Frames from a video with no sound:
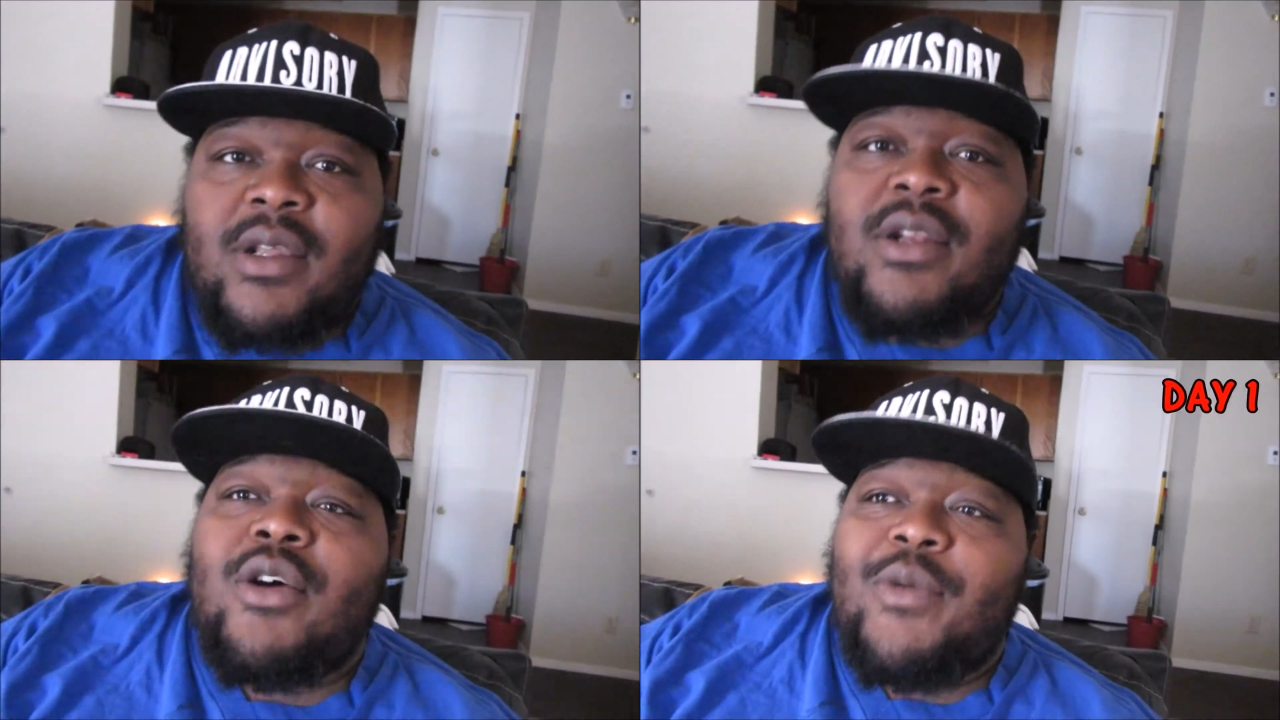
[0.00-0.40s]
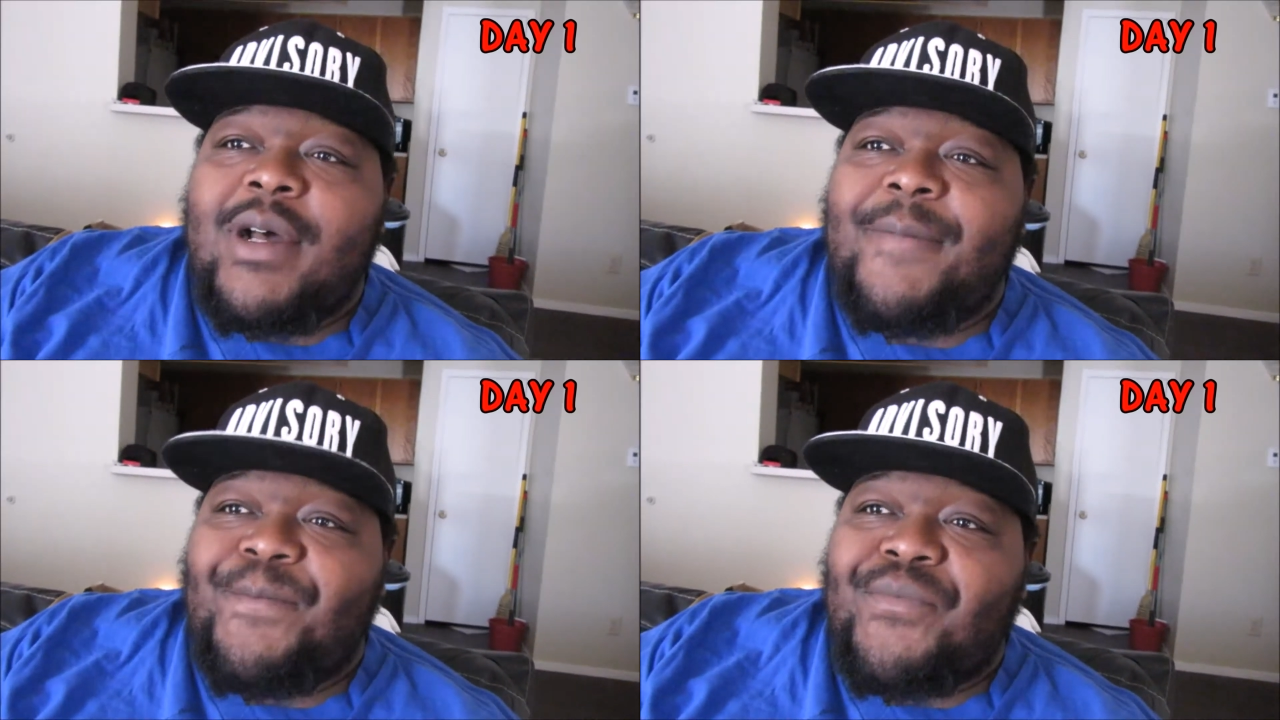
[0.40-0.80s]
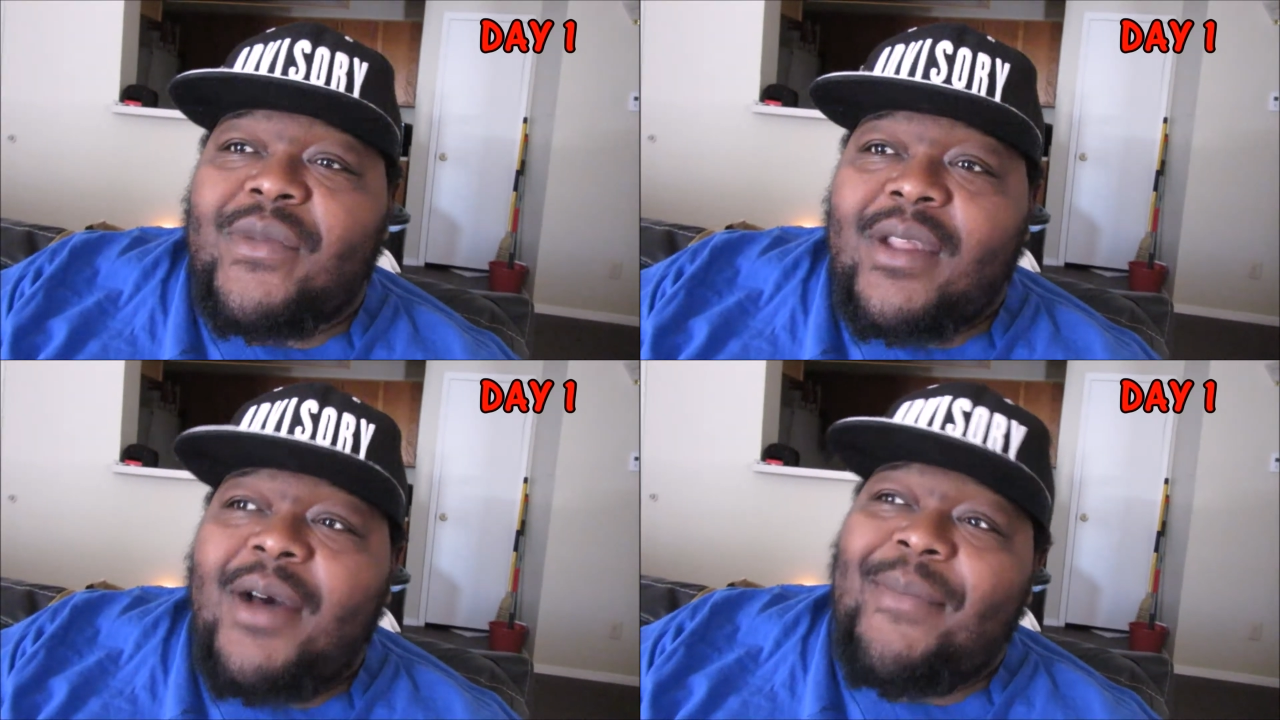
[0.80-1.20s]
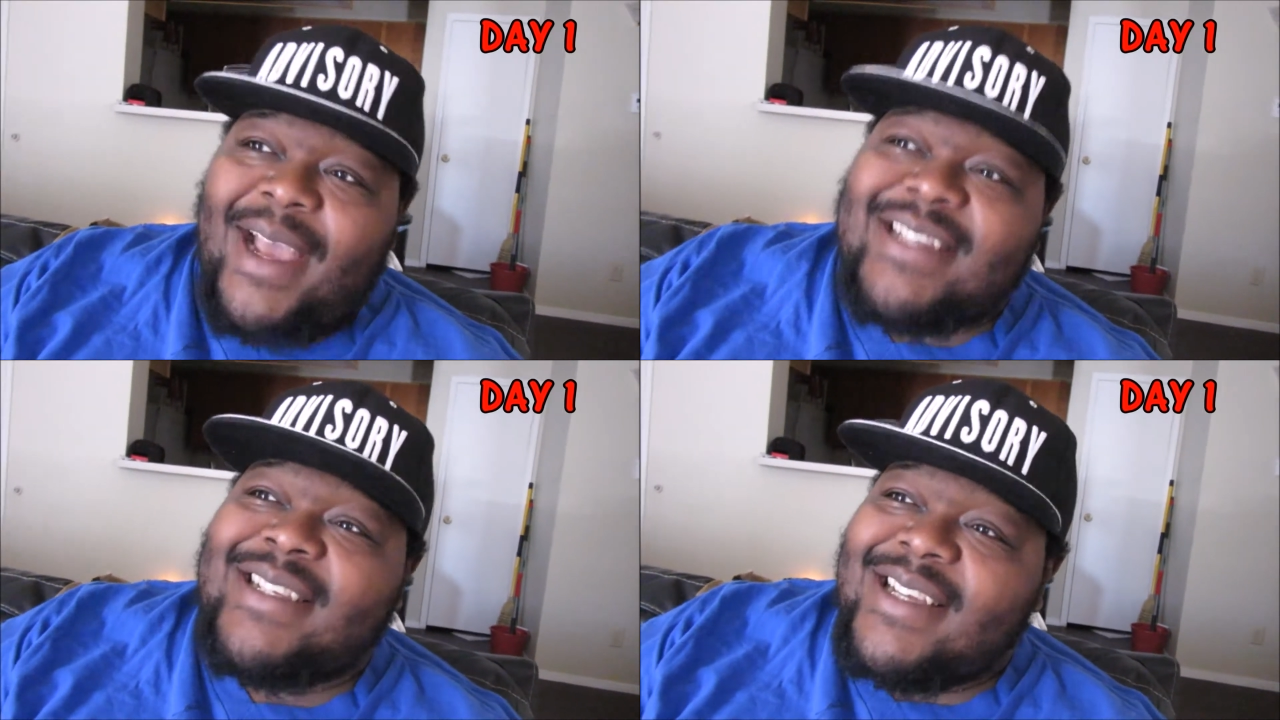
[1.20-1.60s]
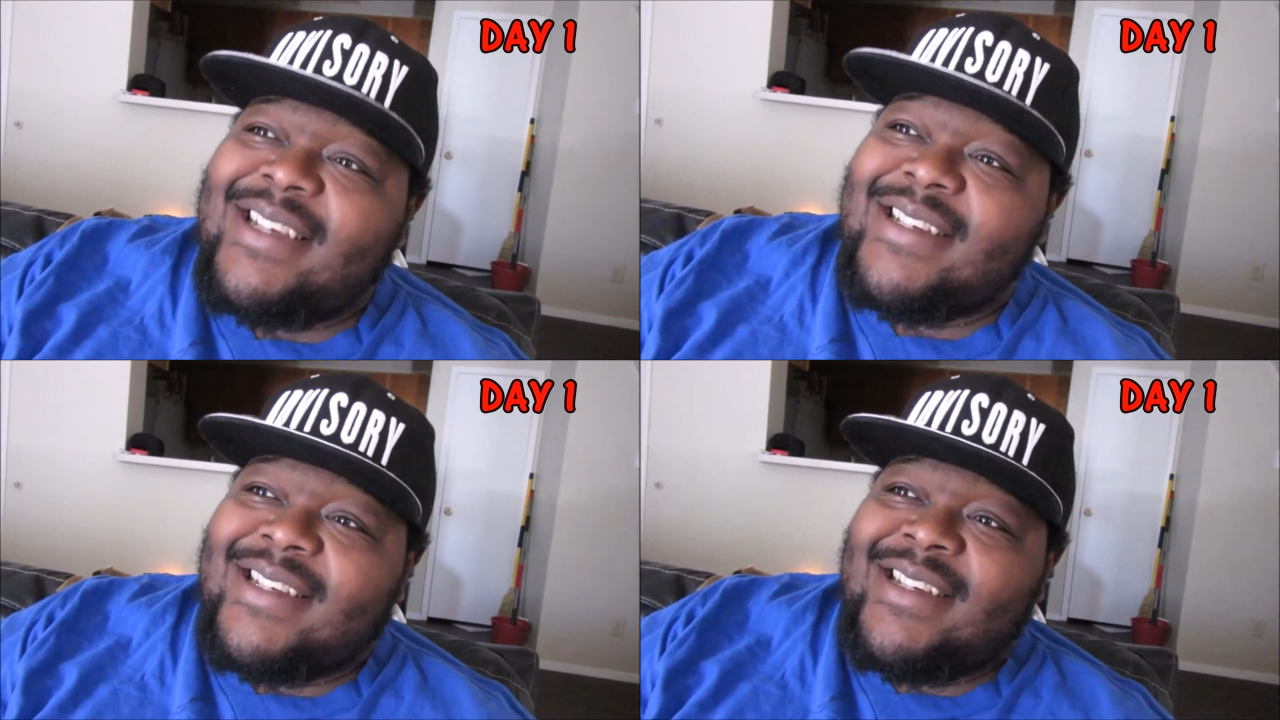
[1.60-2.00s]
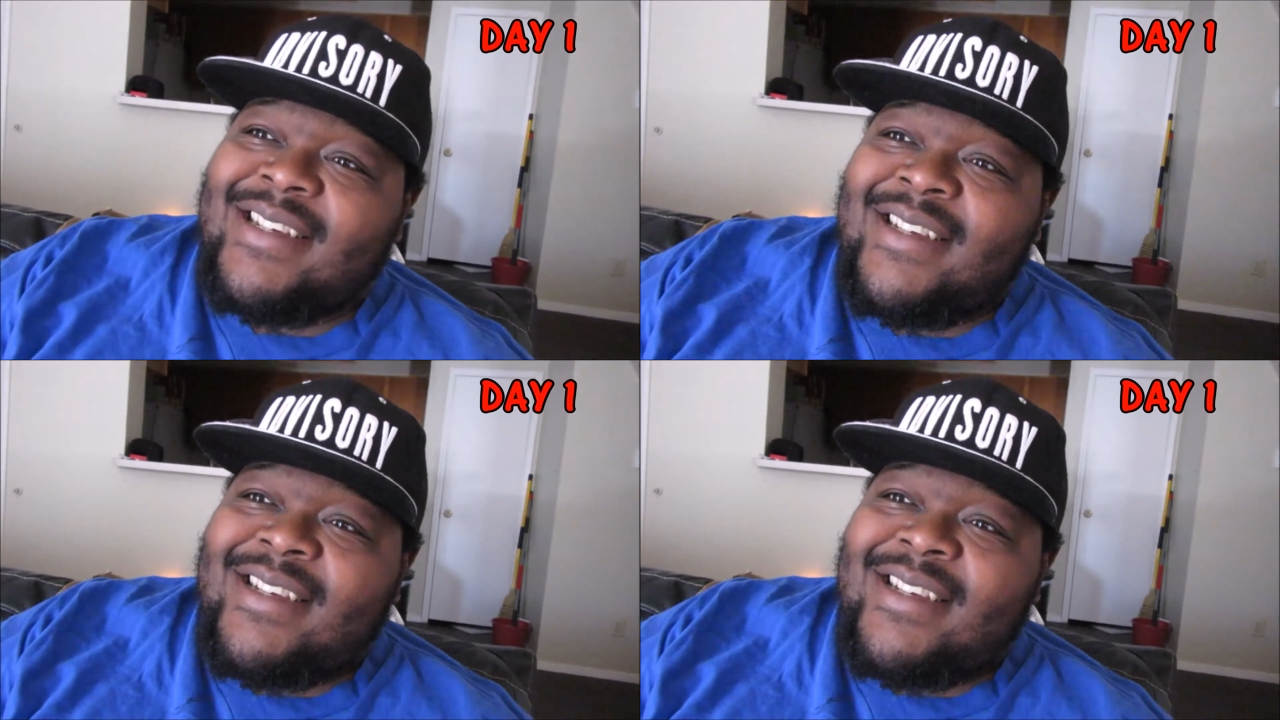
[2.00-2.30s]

You know what? I'm actually good.